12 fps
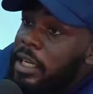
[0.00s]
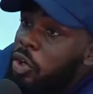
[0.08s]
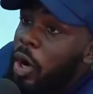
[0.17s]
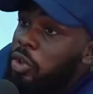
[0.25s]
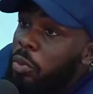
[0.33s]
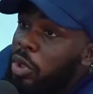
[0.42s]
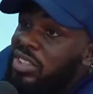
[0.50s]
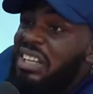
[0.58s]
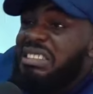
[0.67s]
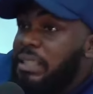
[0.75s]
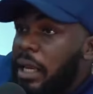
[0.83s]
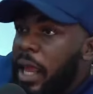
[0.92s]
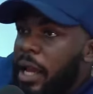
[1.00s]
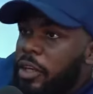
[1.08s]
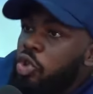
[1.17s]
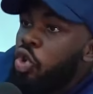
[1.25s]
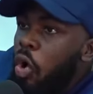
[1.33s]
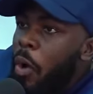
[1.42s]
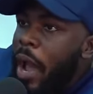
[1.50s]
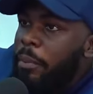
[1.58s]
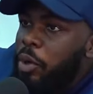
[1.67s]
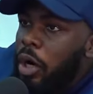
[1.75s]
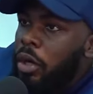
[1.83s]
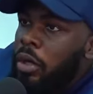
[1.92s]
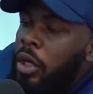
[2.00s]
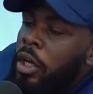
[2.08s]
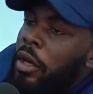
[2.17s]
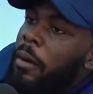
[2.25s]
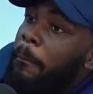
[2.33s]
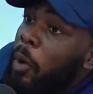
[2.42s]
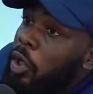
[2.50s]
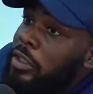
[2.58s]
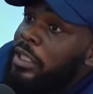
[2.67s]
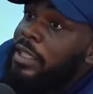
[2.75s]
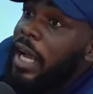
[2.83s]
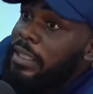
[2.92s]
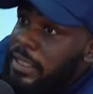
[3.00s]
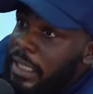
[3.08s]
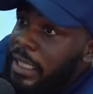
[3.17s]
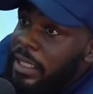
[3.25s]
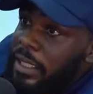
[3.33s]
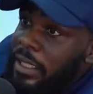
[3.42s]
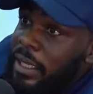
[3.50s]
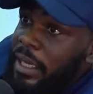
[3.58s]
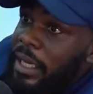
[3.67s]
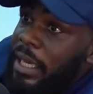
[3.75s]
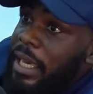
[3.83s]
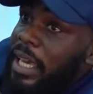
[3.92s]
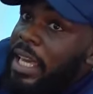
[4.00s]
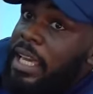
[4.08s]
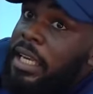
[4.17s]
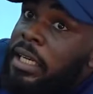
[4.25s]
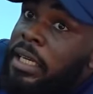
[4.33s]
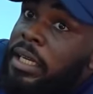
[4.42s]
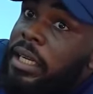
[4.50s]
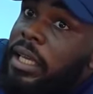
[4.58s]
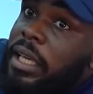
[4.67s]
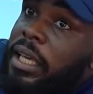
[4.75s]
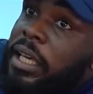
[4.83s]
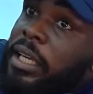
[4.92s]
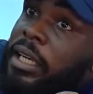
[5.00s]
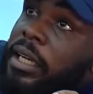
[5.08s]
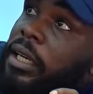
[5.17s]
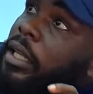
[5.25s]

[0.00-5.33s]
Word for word: know how to multitask is a lie. You know why, bro? Multitasking in in